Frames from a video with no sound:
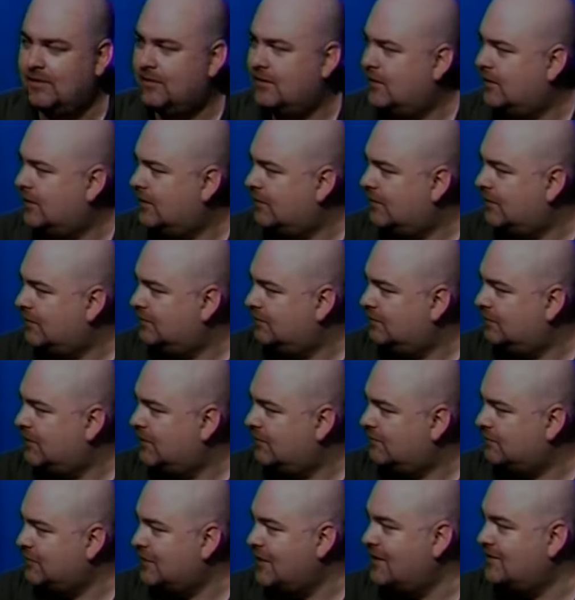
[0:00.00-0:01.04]
Um,
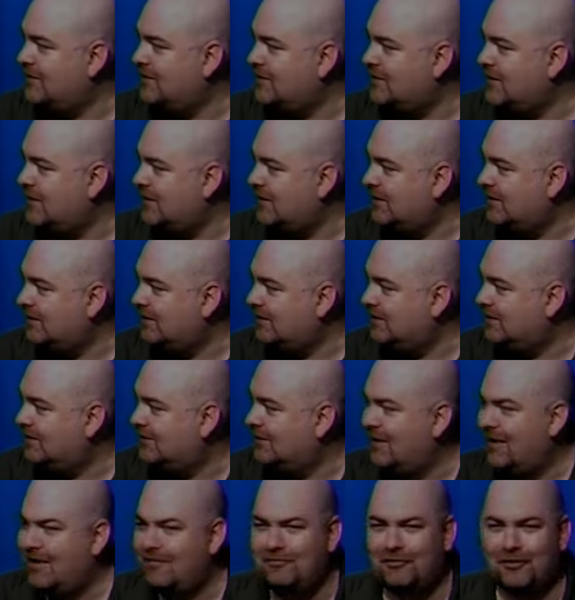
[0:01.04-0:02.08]
I've forgotten the date.
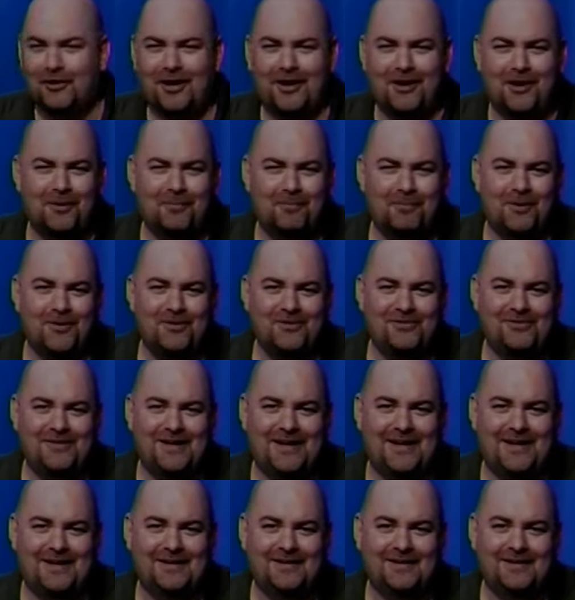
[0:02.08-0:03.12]
I forgot our
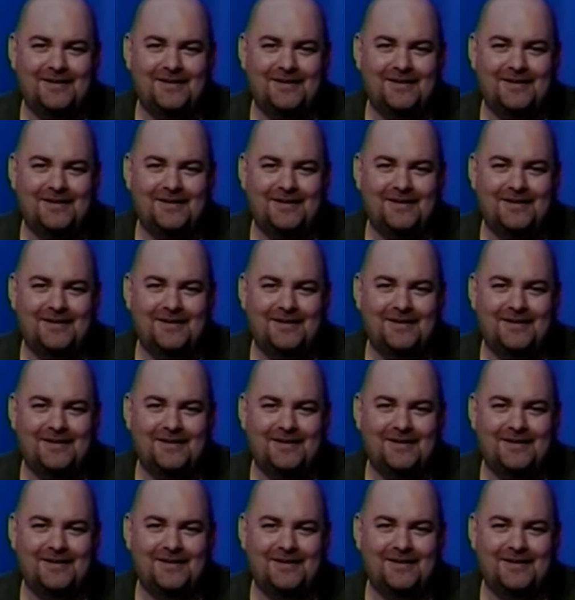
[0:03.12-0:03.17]
birthday.